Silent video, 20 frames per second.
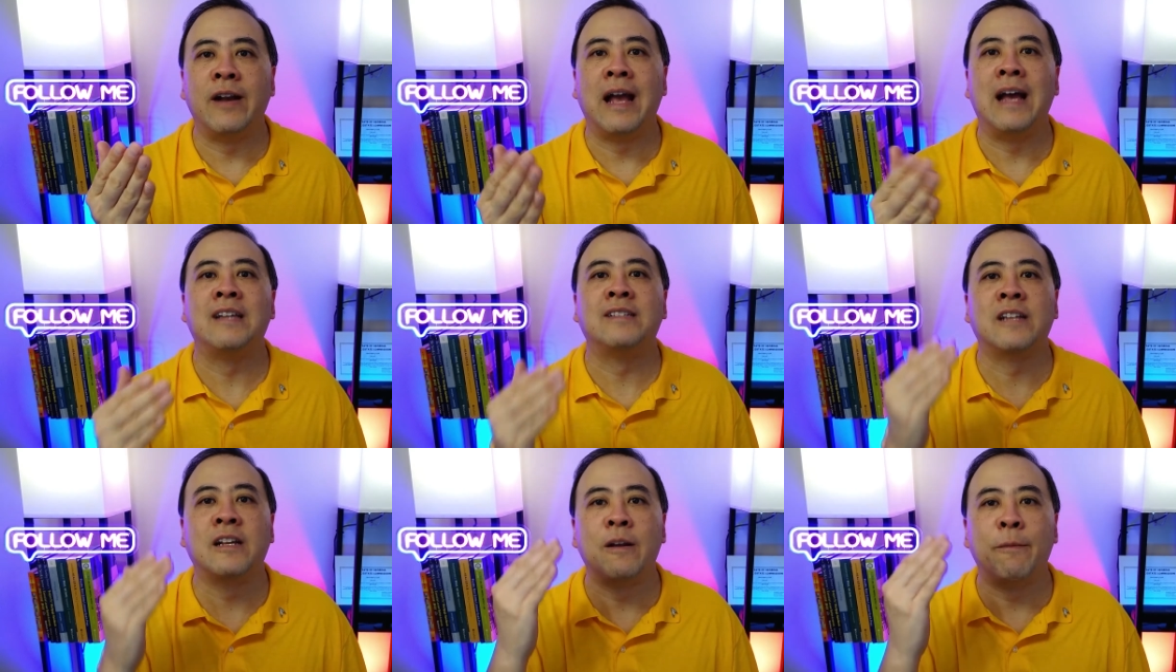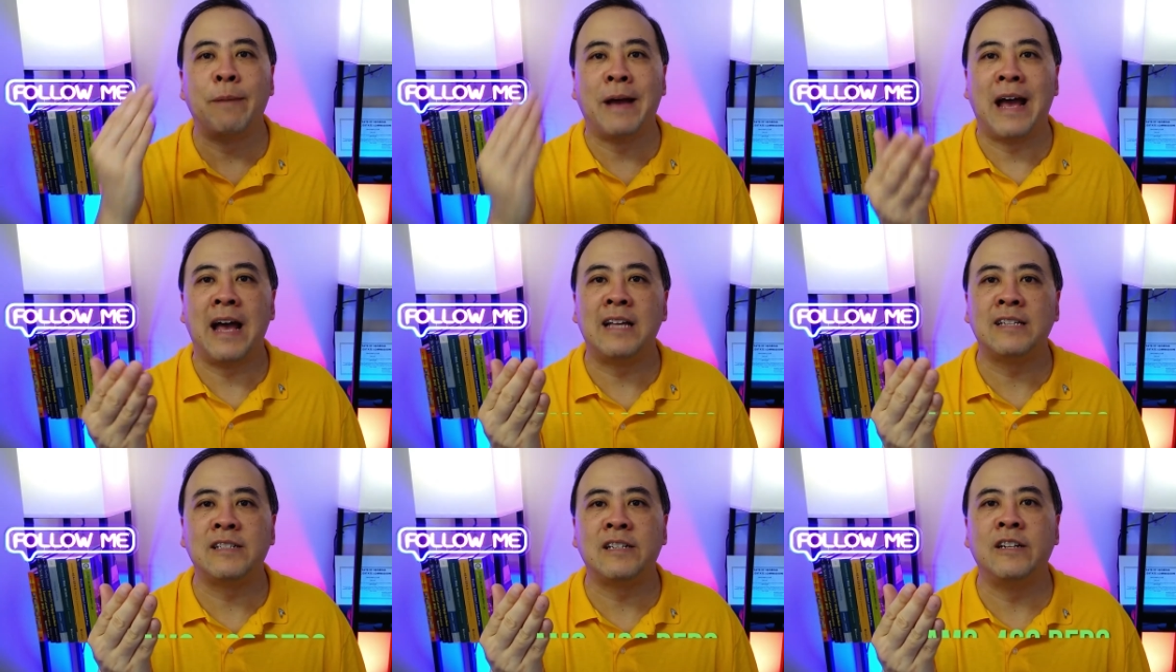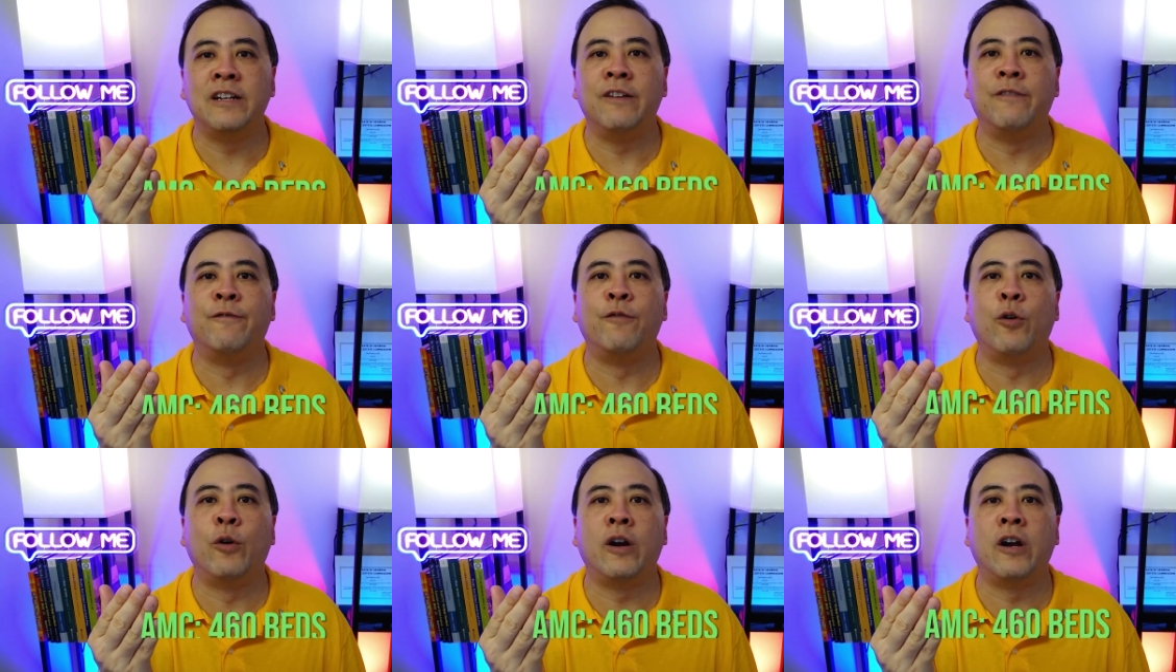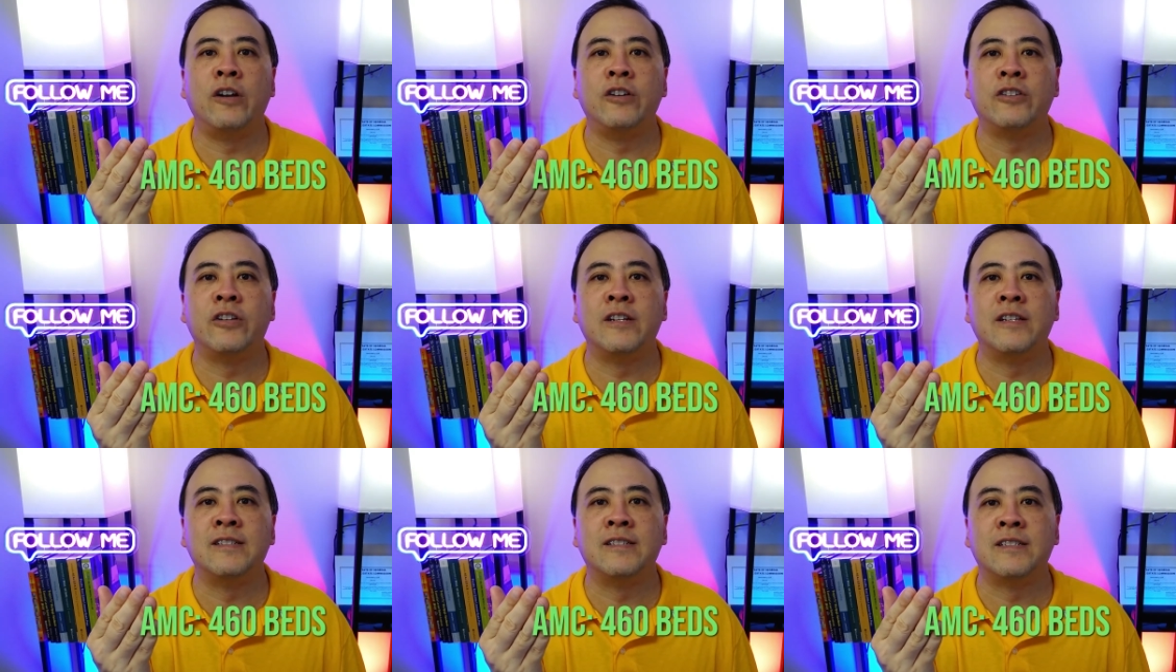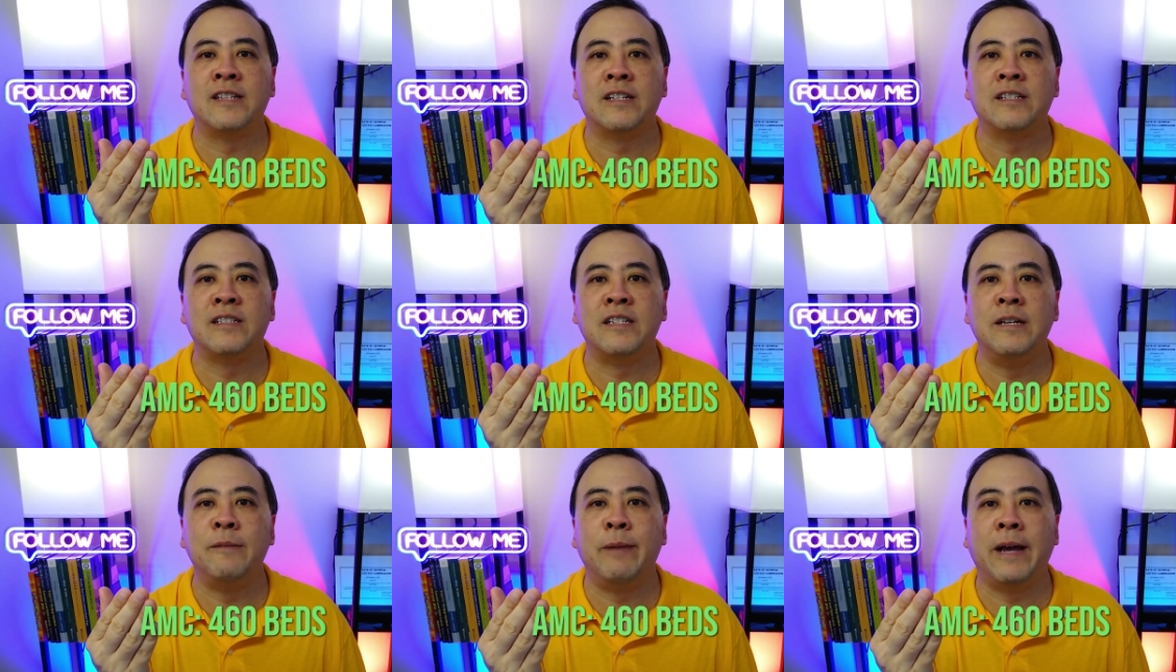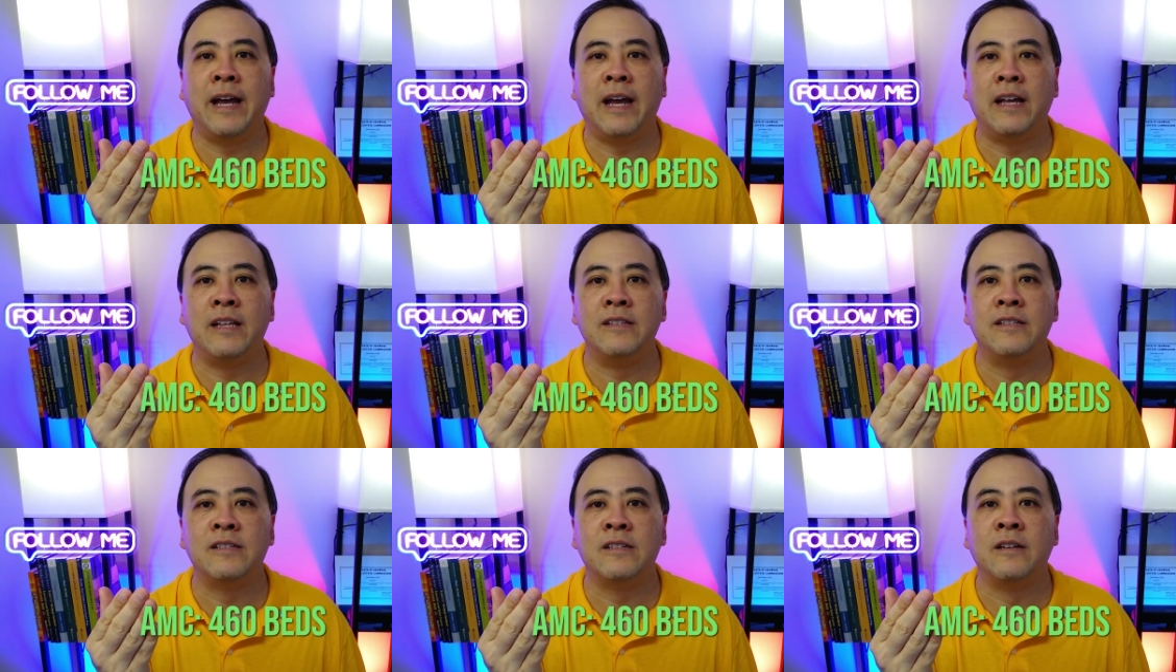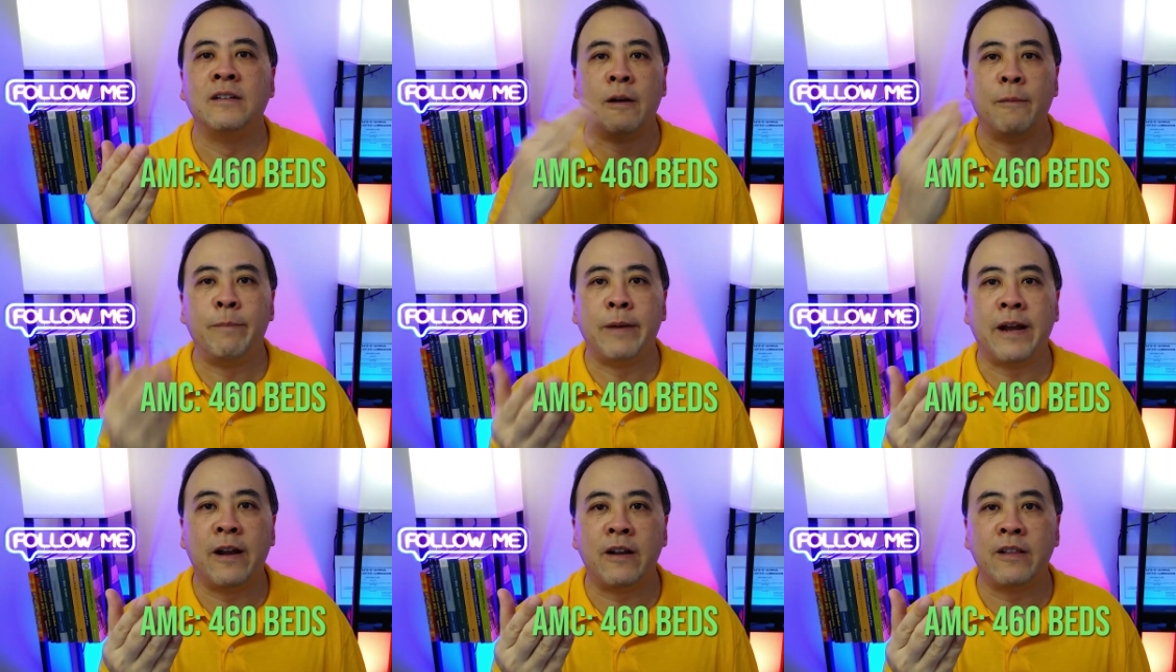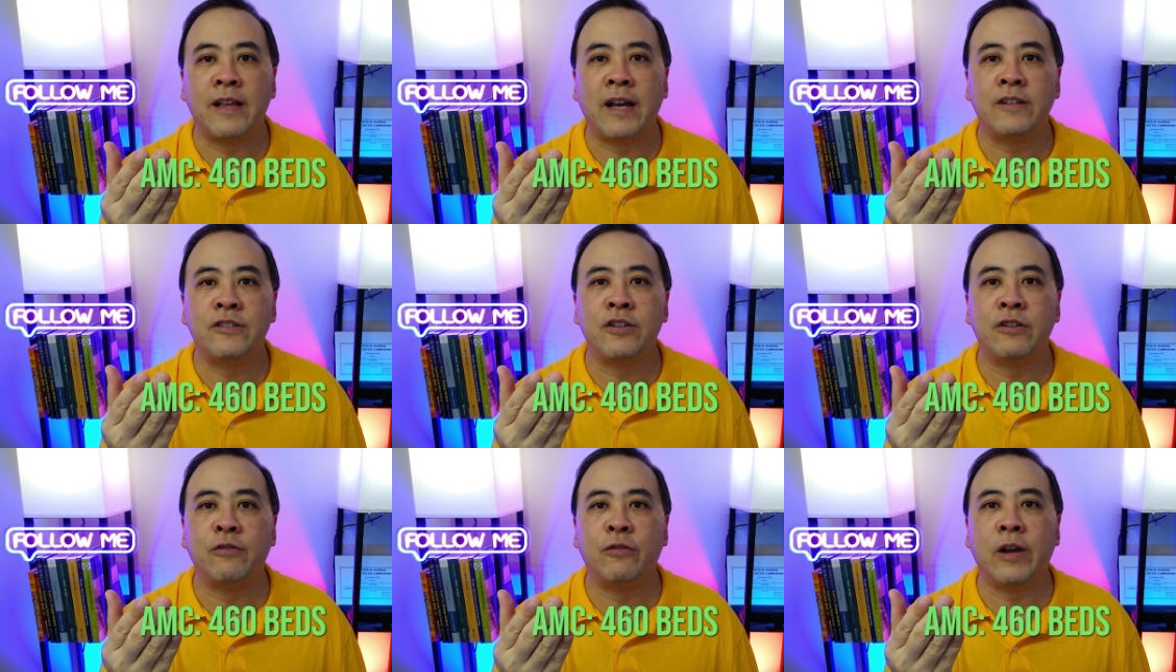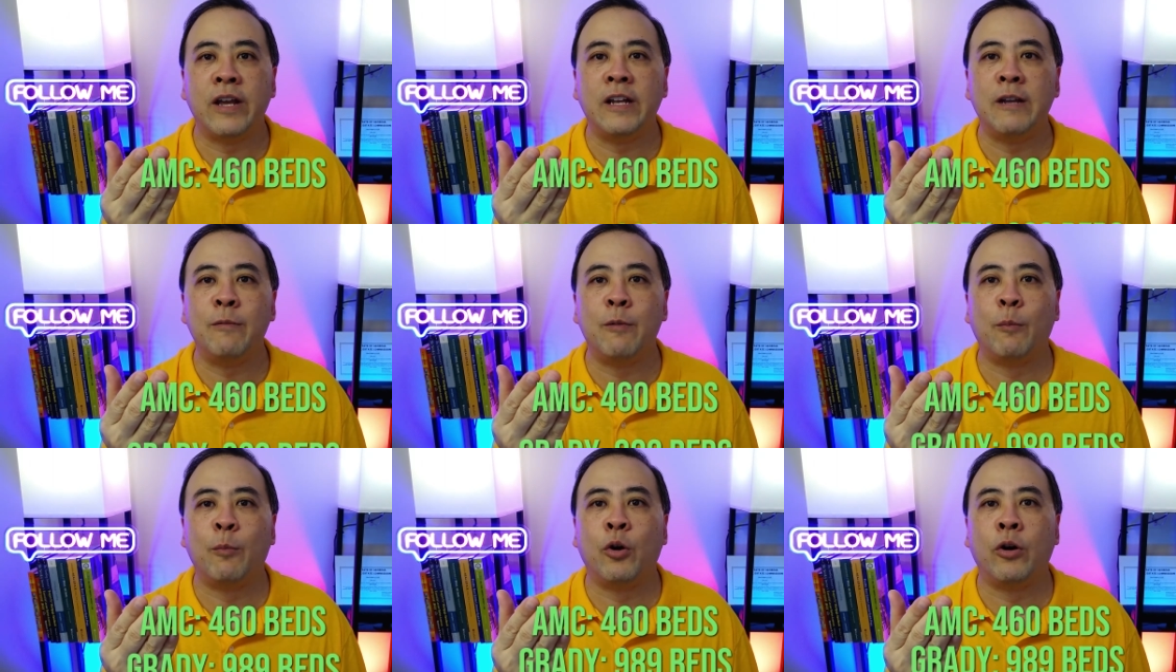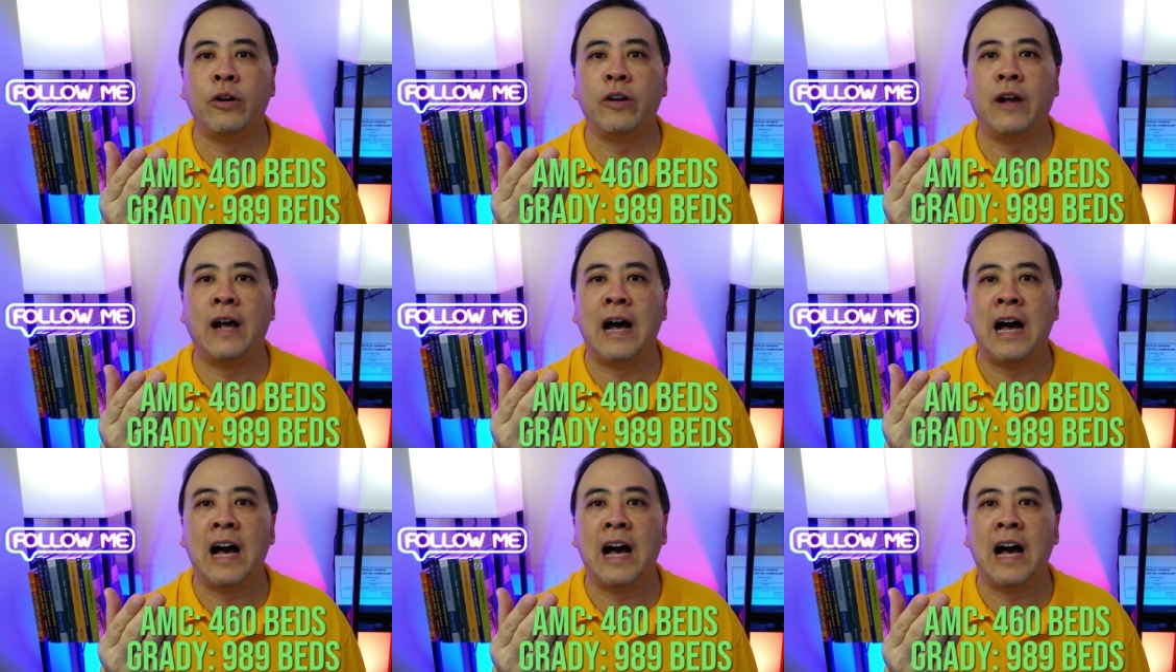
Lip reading: has a capacity of 460 beds. Compare that to Grady Memorial